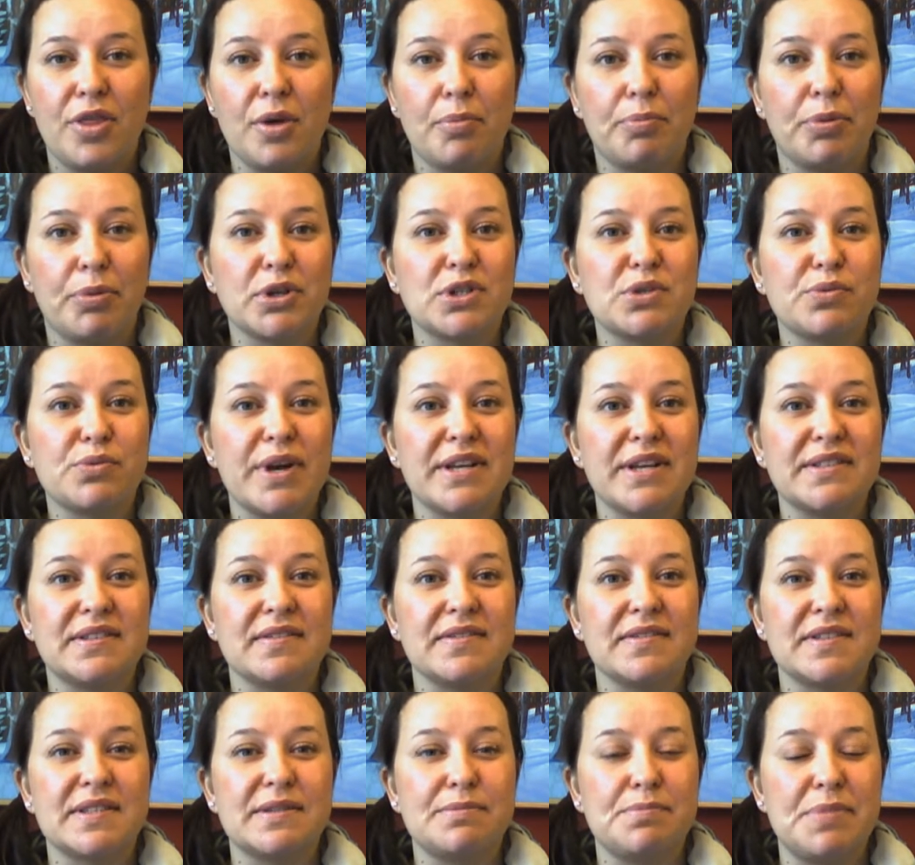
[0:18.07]
the
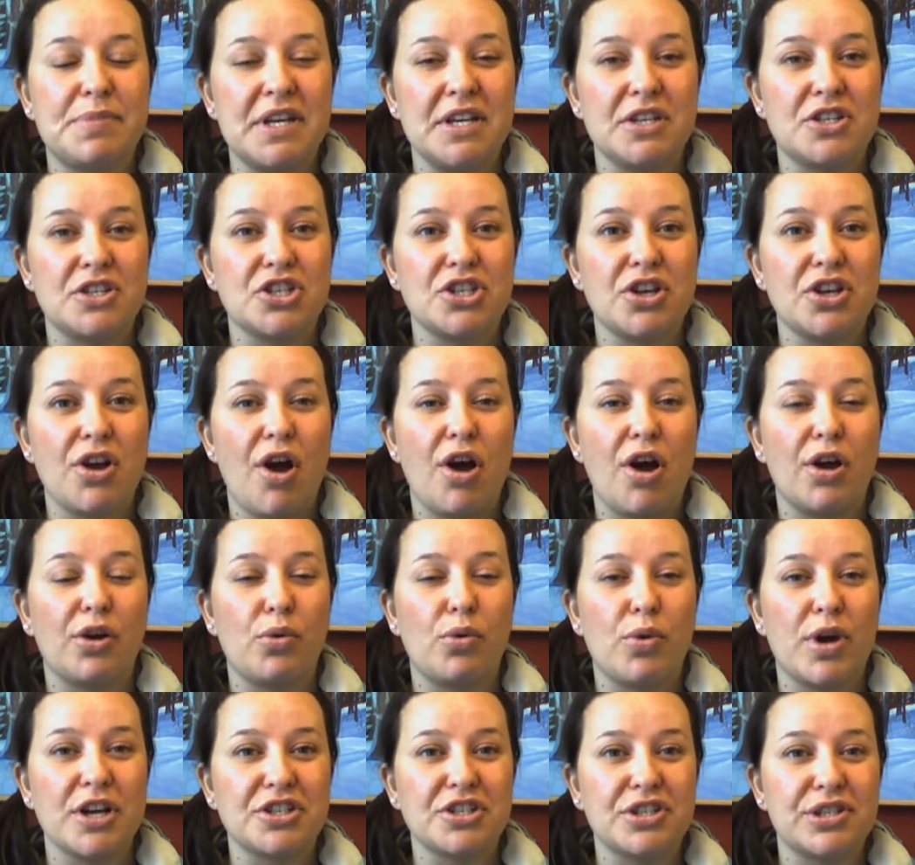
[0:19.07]
persuasive speech
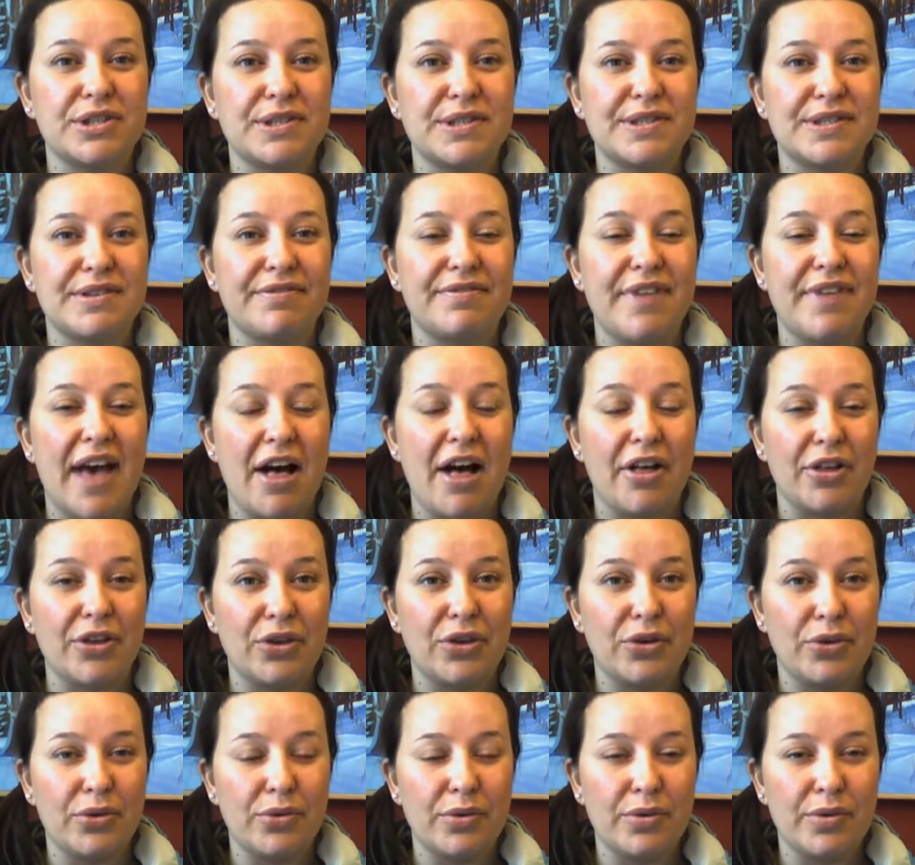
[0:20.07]
on questions of
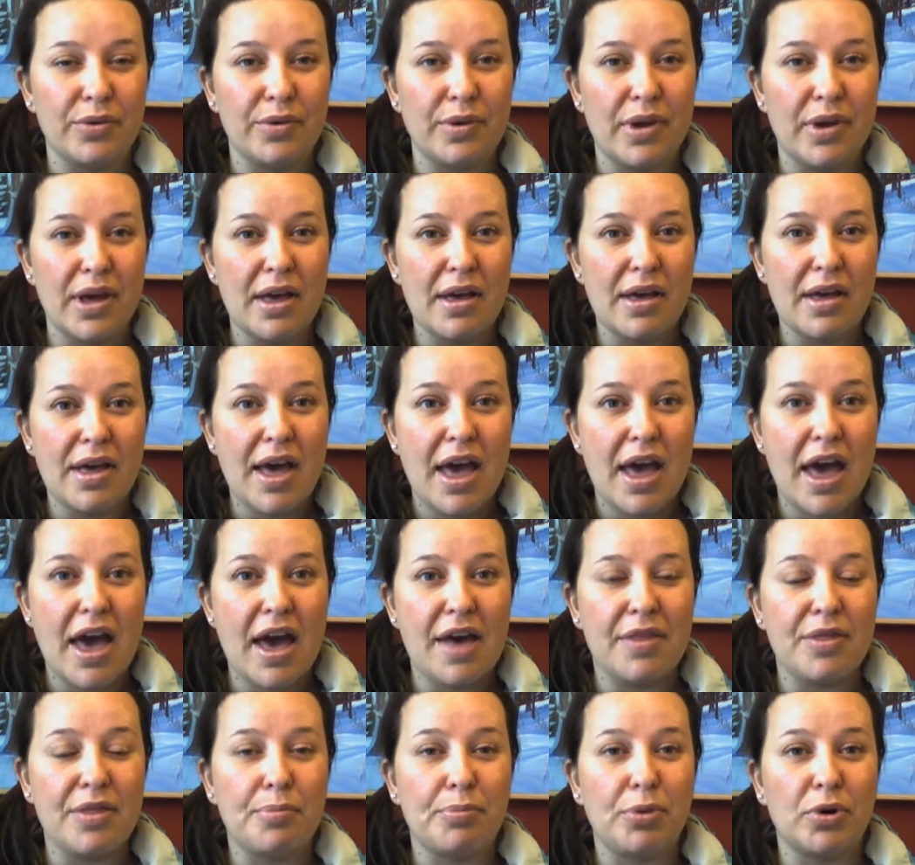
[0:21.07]
value,
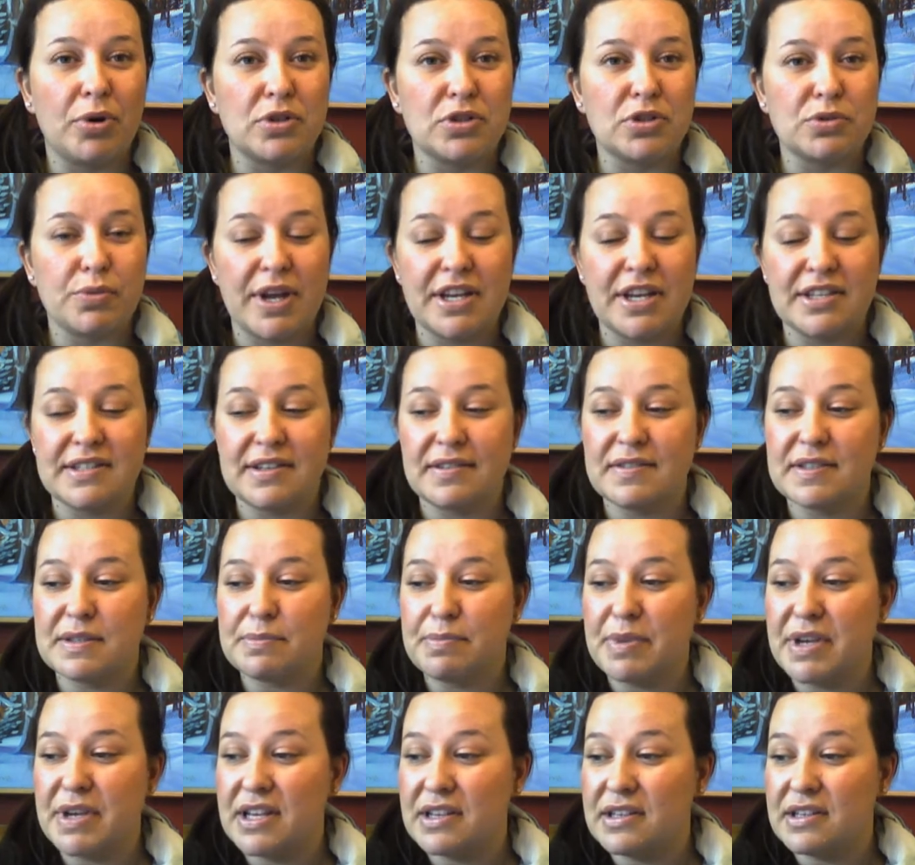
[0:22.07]
and the persuasive
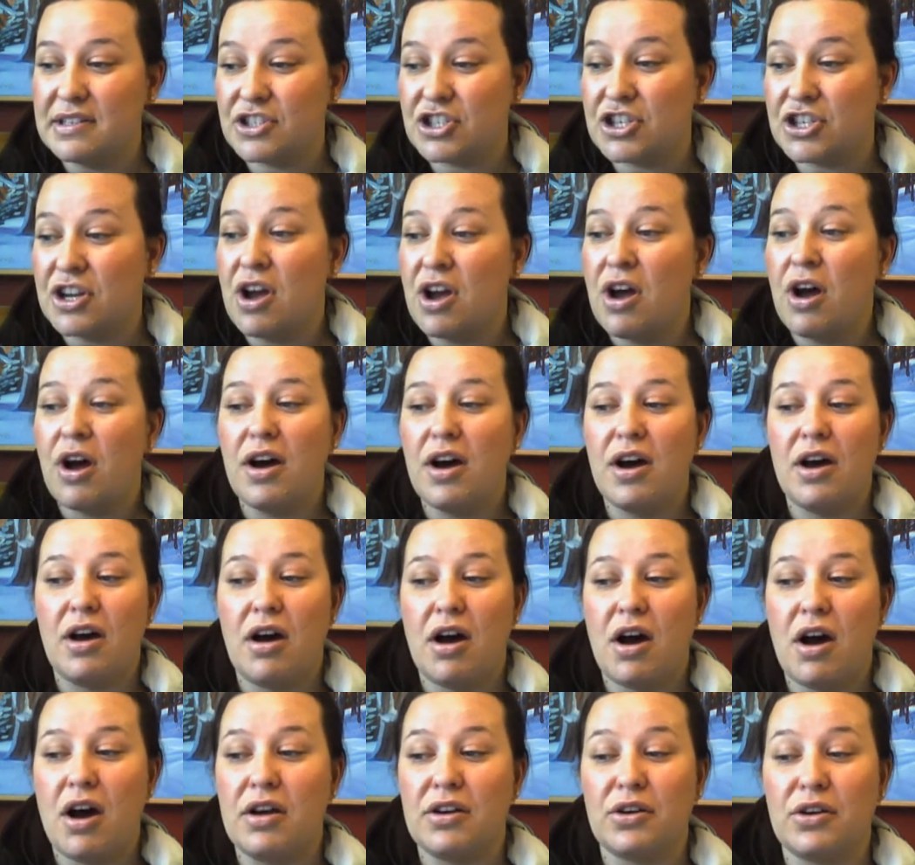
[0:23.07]
speech
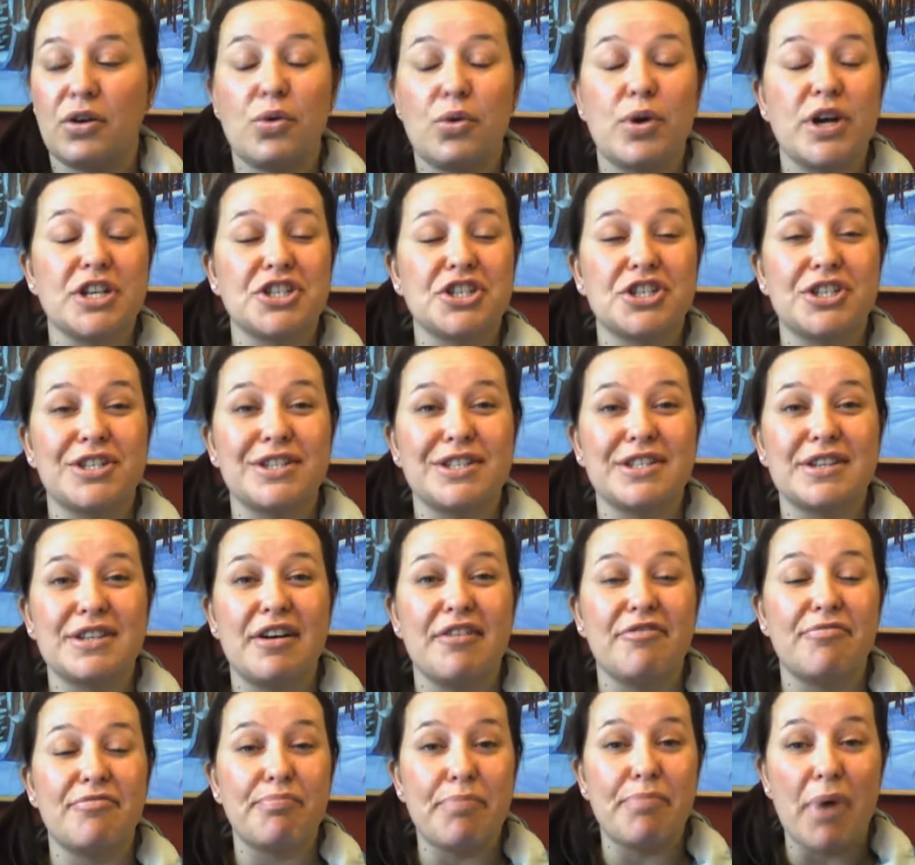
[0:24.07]
on questions
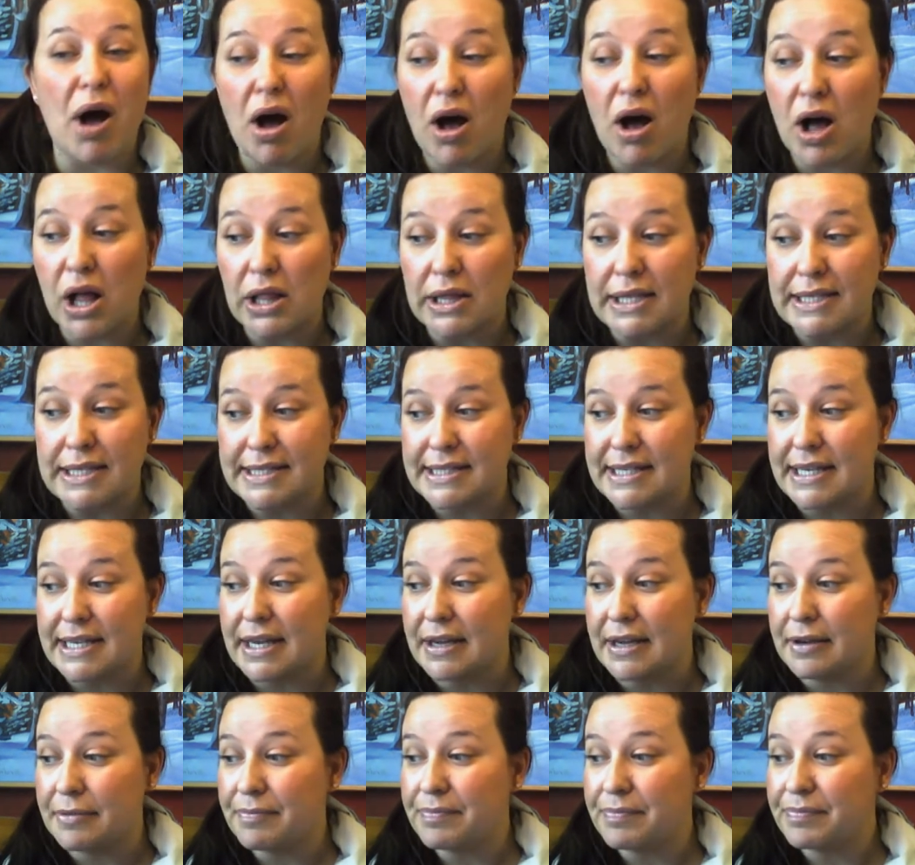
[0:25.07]
of
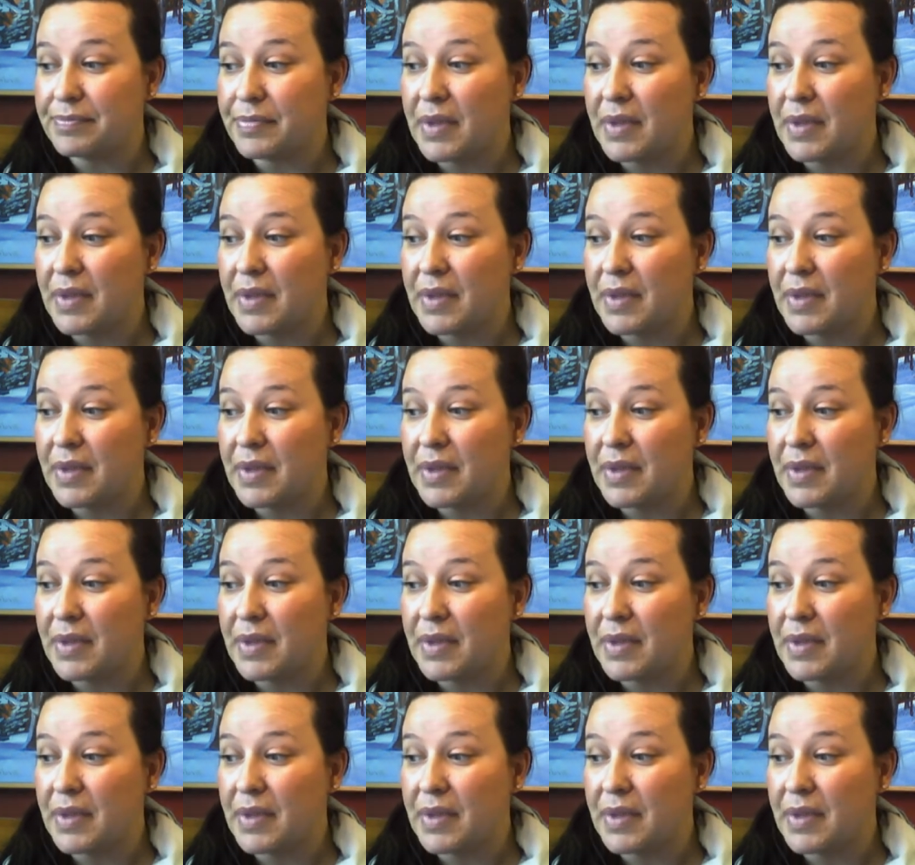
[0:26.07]
policy.